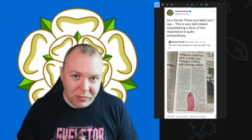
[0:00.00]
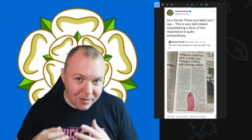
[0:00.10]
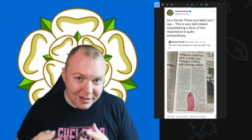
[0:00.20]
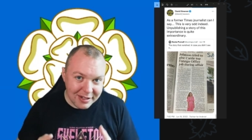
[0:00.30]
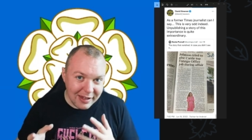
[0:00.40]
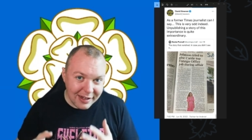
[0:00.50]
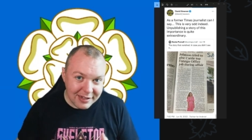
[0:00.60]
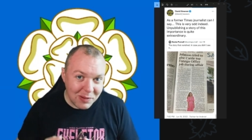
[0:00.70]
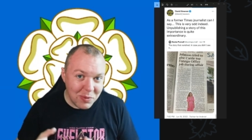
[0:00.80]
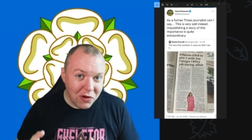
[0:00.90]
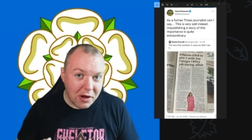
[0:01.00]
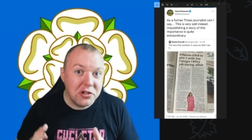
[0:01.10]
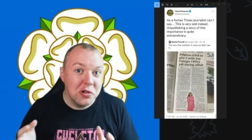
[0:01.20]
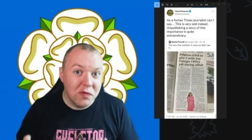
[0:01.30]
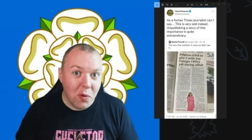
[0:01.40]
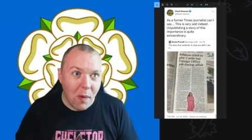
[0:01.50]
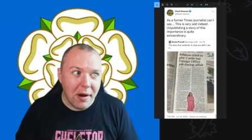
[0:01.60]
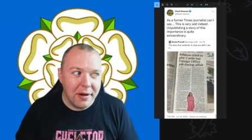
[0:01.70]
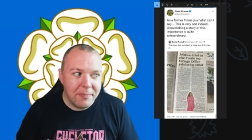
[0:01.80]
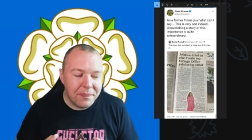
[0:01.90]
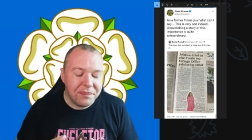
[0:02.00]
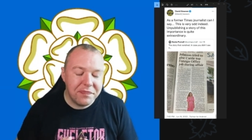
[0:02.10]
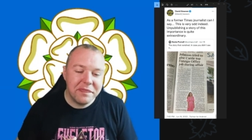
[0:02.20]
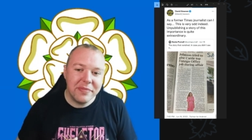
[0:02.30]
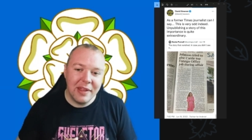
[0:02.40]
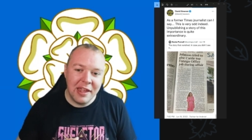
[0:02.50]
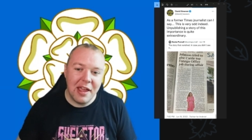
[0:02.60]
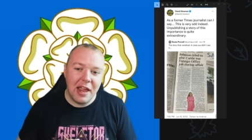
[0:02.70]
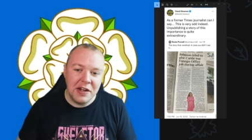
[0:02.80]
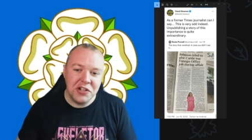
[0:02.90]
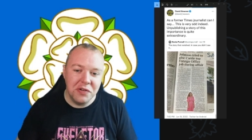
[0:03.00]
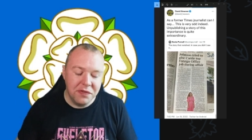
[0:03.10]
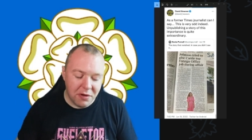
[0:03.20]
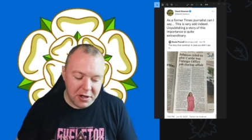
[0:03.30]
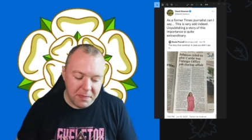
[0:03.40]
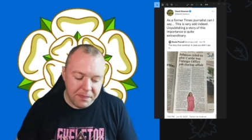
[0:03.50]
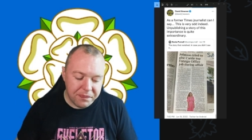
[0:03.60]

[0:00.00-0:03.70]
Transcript: Because, like I say, we've got a 2-for-1 here issue for you.